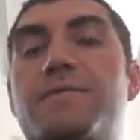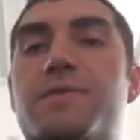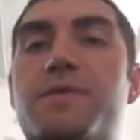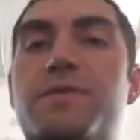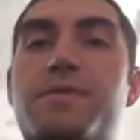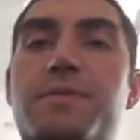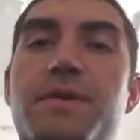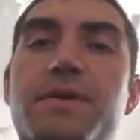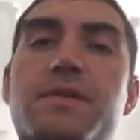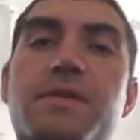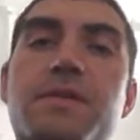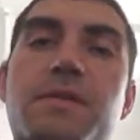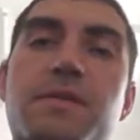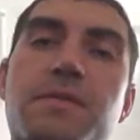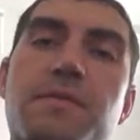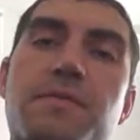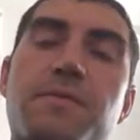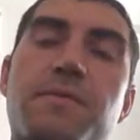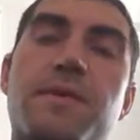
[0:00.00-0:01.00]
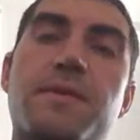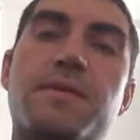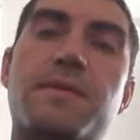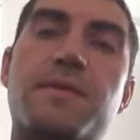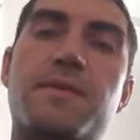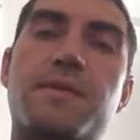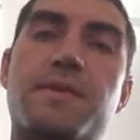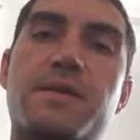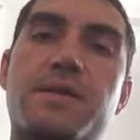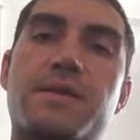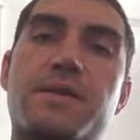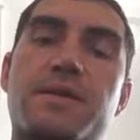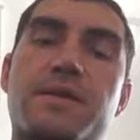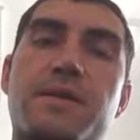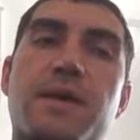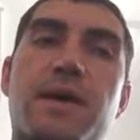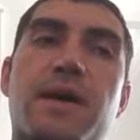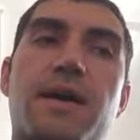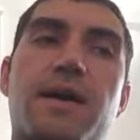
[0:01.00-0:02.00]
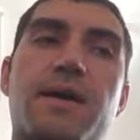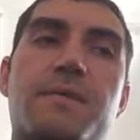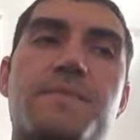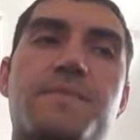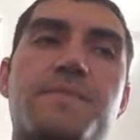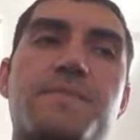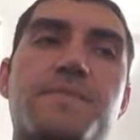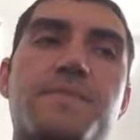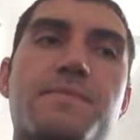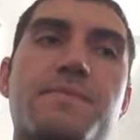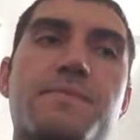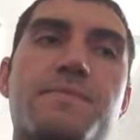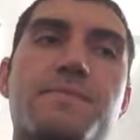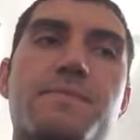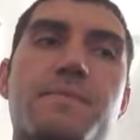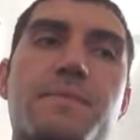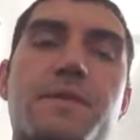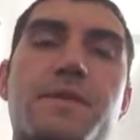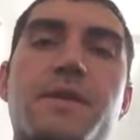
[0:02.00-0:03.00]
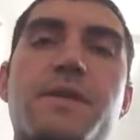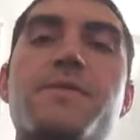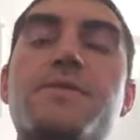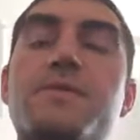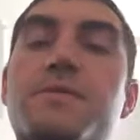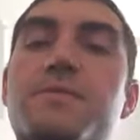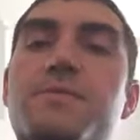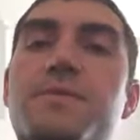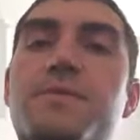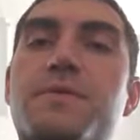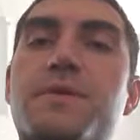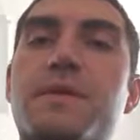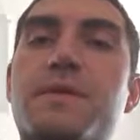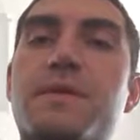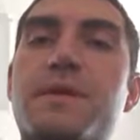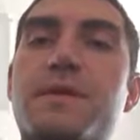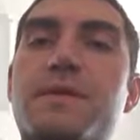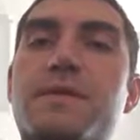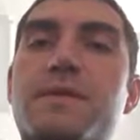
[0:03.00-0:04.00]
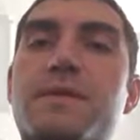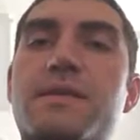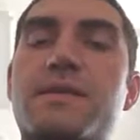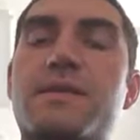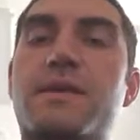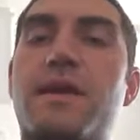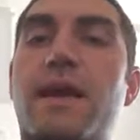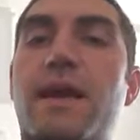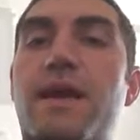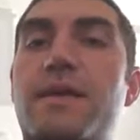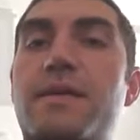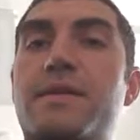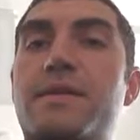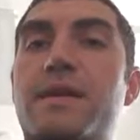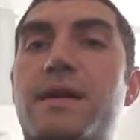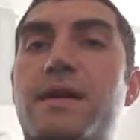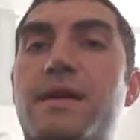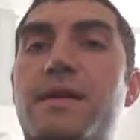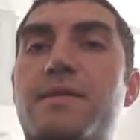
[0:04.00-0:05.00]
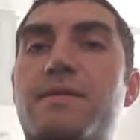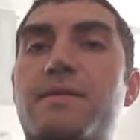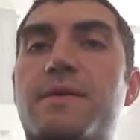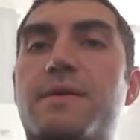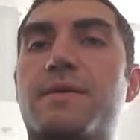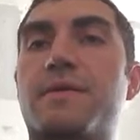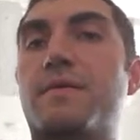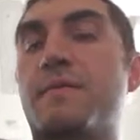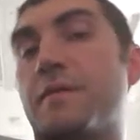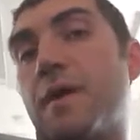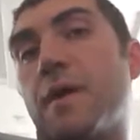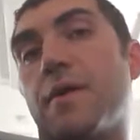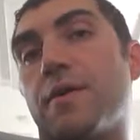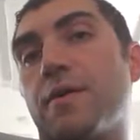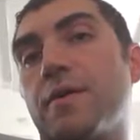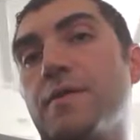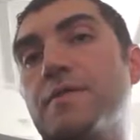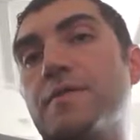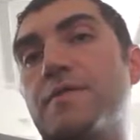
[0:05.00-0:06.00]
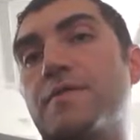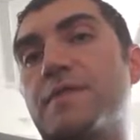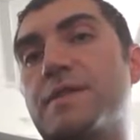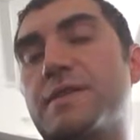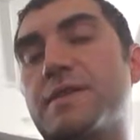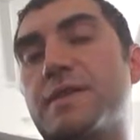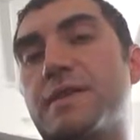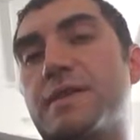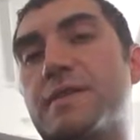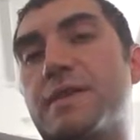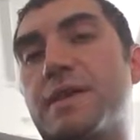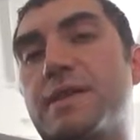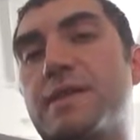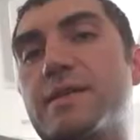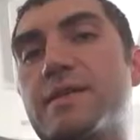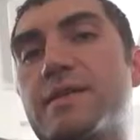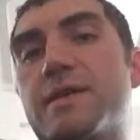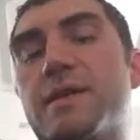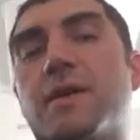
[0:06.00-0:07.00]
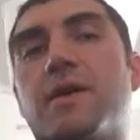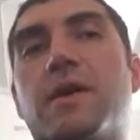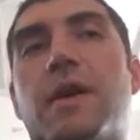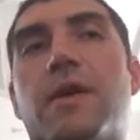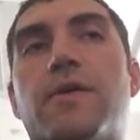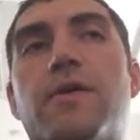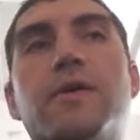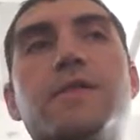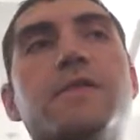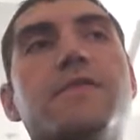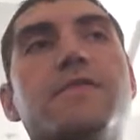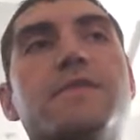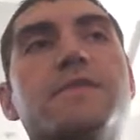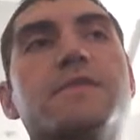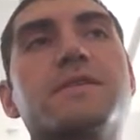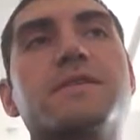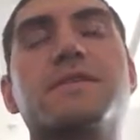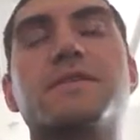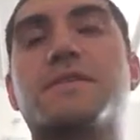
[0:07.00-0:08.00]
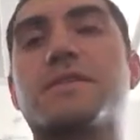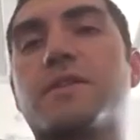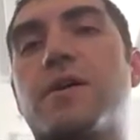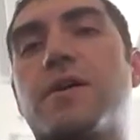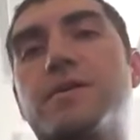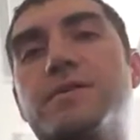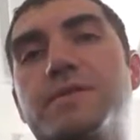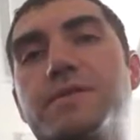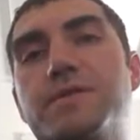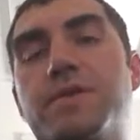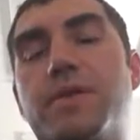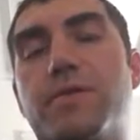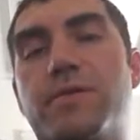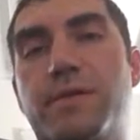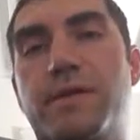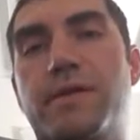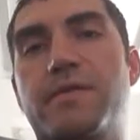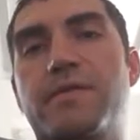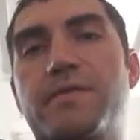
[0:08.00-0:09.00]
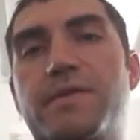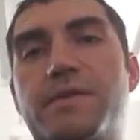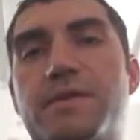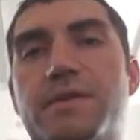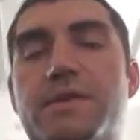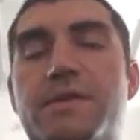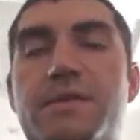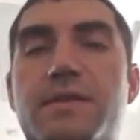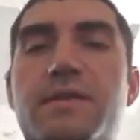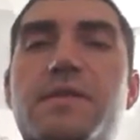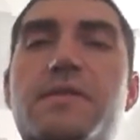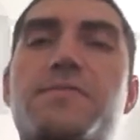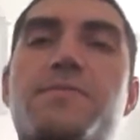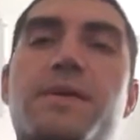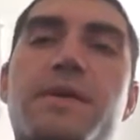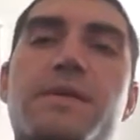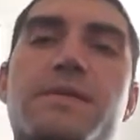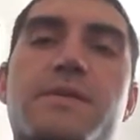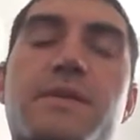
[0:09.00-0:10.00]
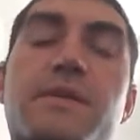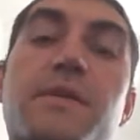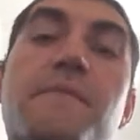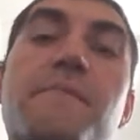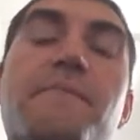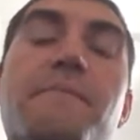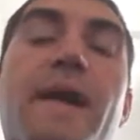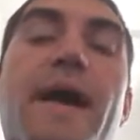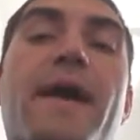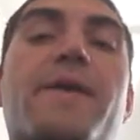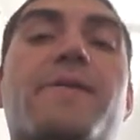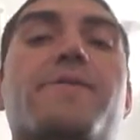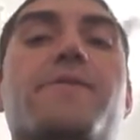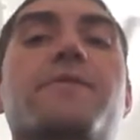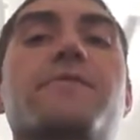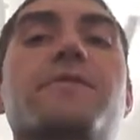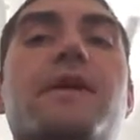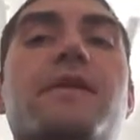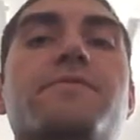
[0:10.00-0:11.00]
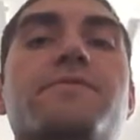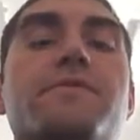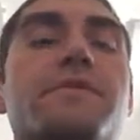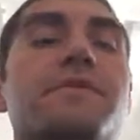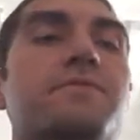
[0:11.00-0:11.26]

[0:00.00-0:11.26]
So basically what the difference between this and our old physics is called Newtonian physics, and it's based on a macro level.